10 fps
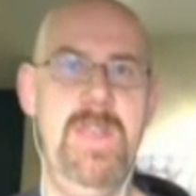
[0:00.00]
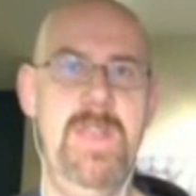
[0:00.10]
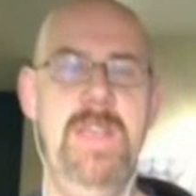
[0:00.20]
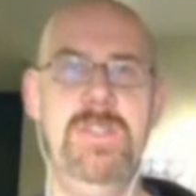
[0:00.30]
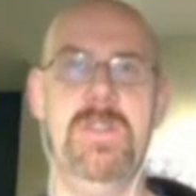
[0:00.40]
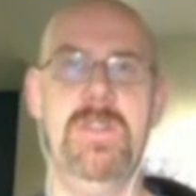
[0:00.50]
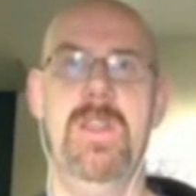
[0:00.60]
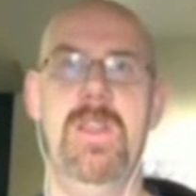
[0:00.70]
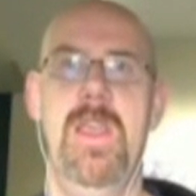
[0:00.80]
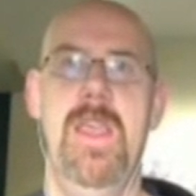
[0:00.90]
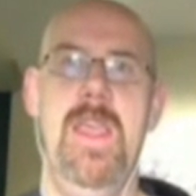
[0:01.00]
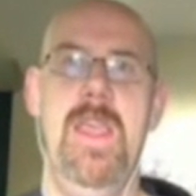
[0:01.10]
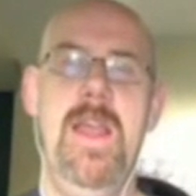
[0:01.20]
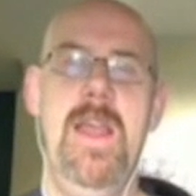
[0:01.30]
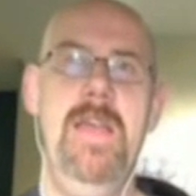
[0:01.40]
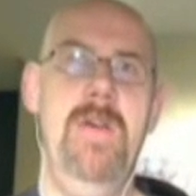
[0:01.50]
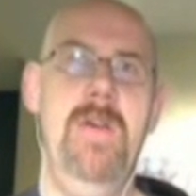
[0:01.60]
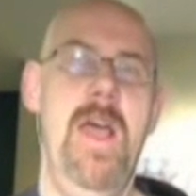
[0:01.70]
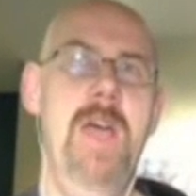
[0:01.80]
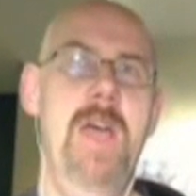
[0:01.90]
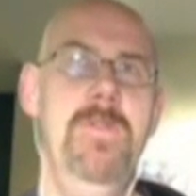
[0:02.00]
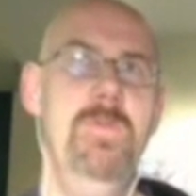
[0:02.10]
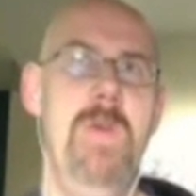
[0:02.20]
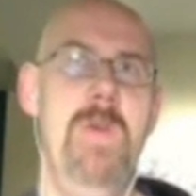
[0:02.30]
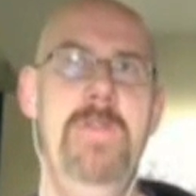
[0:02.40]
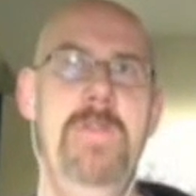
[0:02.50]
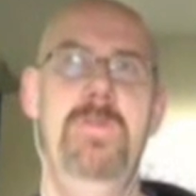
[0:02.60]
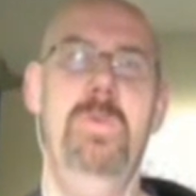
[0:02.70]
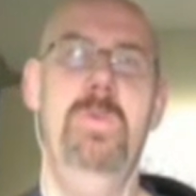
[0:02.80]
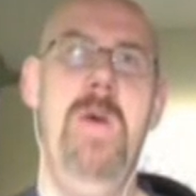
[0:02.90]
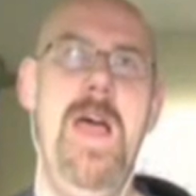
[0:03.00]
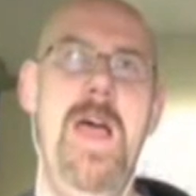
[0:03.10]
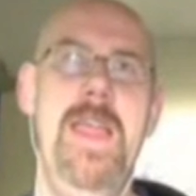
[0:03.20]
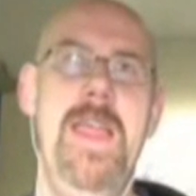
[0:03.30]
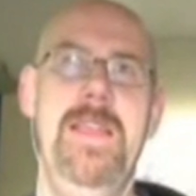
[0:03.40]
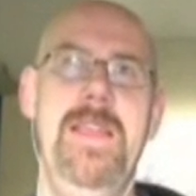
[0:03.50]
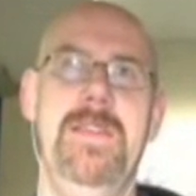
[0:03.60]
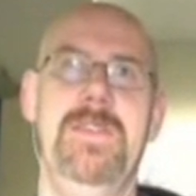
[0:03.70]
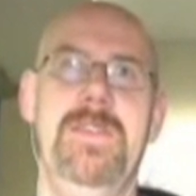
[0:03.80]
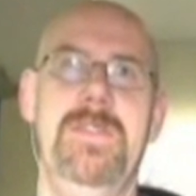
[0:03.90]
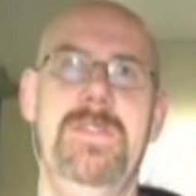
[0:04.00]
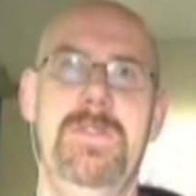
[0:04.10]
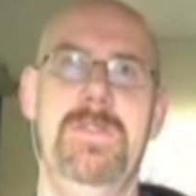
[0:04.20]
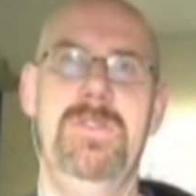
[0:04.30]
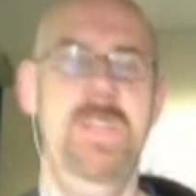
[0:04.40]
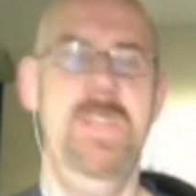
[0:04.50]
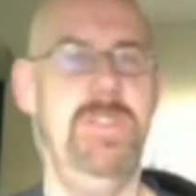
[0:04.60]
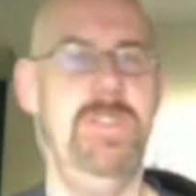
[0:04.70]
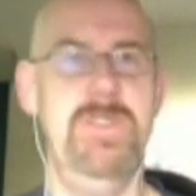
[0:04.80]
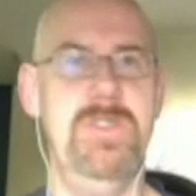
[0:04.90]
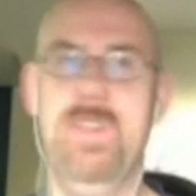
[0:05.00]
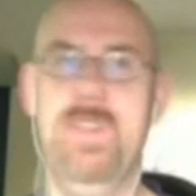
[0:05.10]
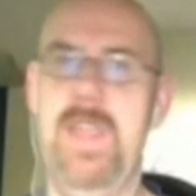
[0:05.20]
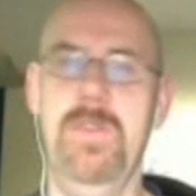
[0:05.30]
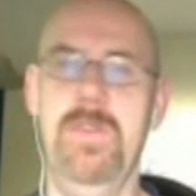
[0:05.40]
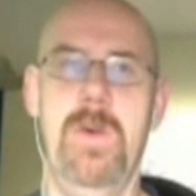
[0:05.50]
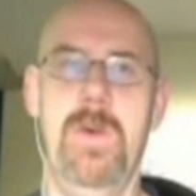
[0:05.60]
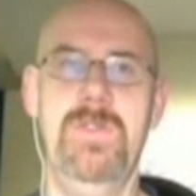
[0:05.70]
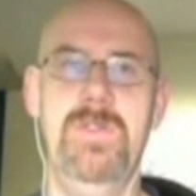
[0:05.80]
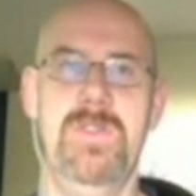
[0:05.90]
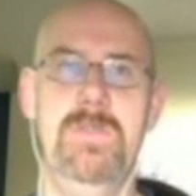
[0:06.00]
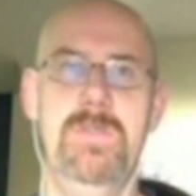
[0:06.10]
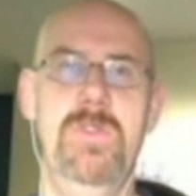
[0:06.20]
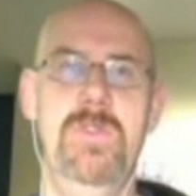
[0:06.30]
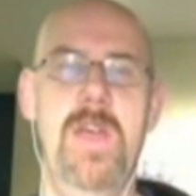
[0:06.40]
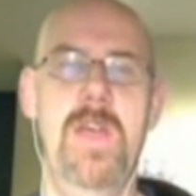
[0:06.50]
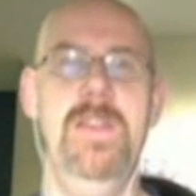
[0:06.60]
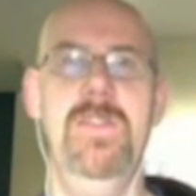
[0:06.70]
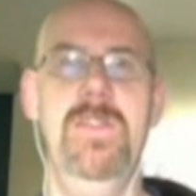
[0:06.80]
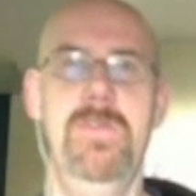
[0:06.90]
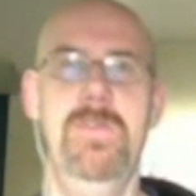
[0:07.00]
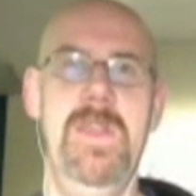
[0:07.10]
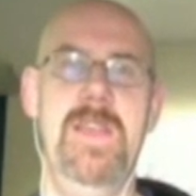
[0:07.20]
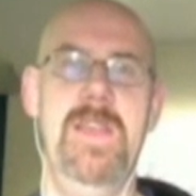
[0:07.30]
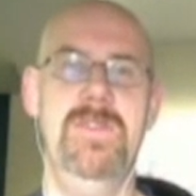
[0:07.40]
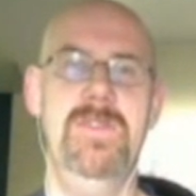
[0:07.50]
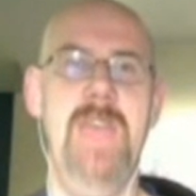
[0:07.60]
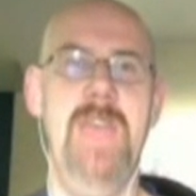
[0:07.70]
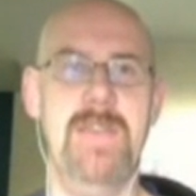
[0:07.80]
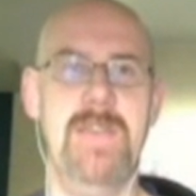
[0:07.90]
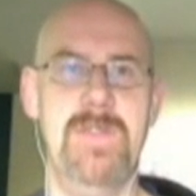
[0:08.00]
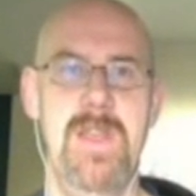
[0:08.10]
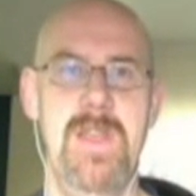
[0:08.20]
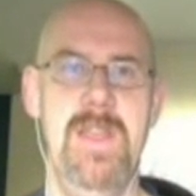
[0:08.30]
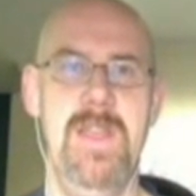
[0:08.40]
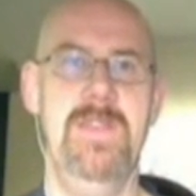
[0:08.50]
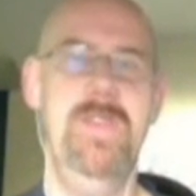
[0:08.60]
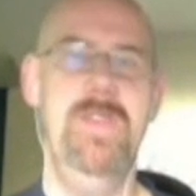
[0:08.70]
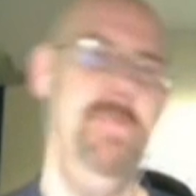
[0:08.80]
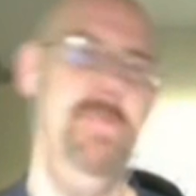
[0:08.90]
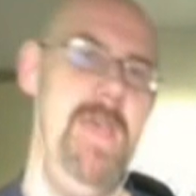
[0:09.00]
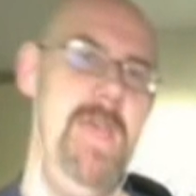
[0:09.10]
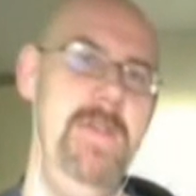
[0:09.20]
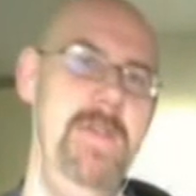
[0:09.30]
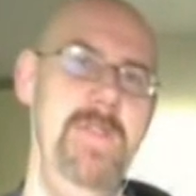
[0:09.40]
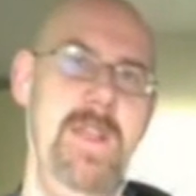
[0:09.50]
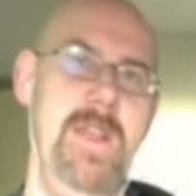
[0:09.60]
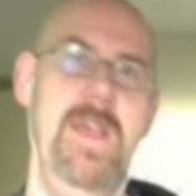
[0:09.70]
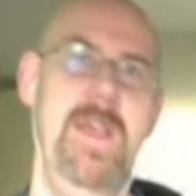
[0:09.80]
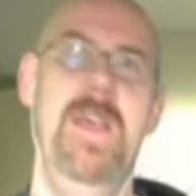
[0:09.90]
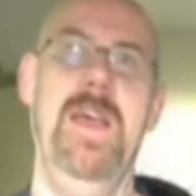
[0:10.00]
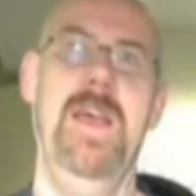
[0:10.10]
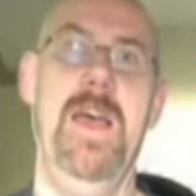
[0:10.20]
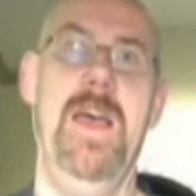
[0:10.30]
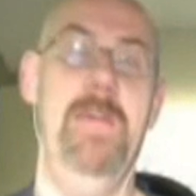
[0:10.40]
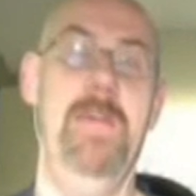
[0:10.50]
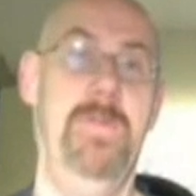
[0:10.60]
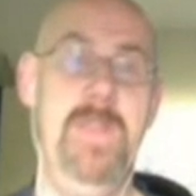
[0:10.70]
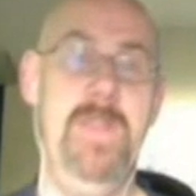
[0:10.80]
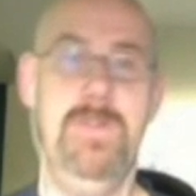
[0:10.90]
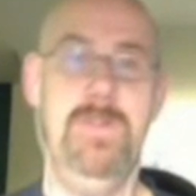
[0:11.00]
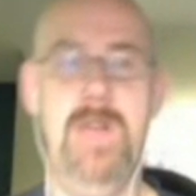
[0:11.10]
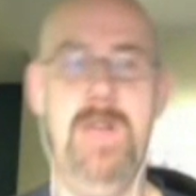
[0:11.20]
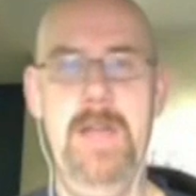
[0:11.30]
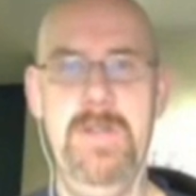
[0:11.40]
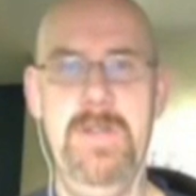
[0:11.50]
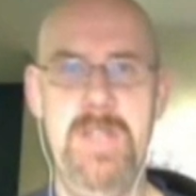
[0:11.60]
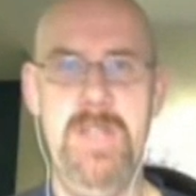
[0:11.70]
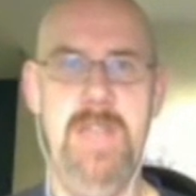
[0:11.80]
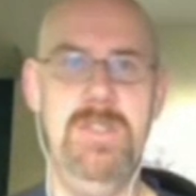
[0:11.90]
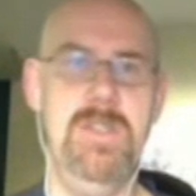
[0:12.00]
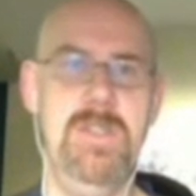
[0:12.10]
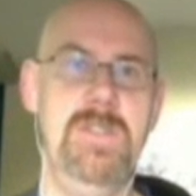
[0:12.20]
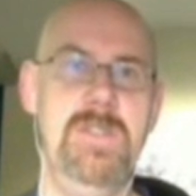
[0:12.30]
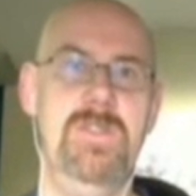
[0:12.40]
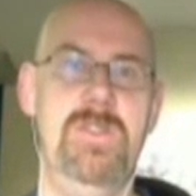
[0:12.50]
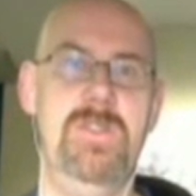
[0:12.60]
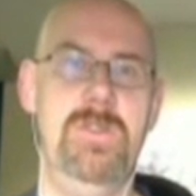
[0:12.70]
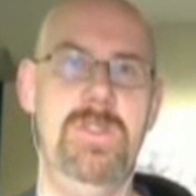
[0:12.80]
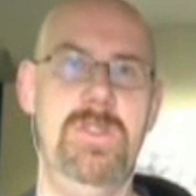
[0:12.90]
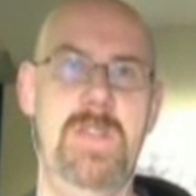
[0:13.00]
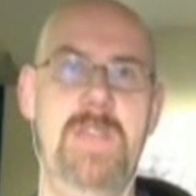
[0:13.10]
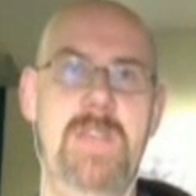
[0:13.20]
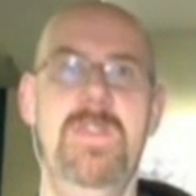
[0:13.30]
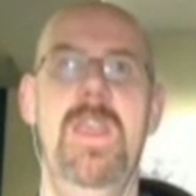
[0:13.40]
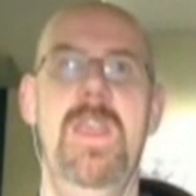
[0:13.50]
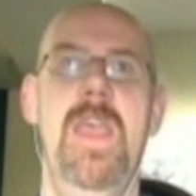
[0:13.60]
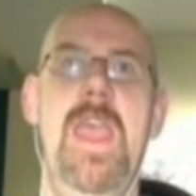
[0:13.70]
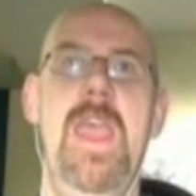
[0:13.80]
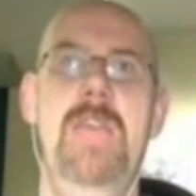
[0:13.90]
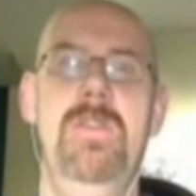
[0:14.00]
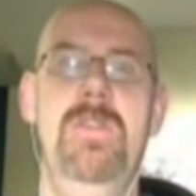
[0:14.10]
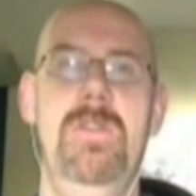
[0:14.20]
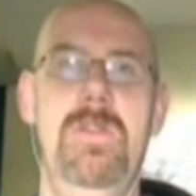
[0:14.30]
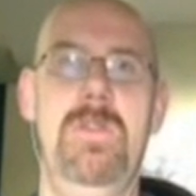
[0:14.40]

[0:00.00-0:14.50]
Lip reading: education, and I often wondered why teachers in the K-12 system do not need to be assessed in the same manner that a professor in a higher education institution does. And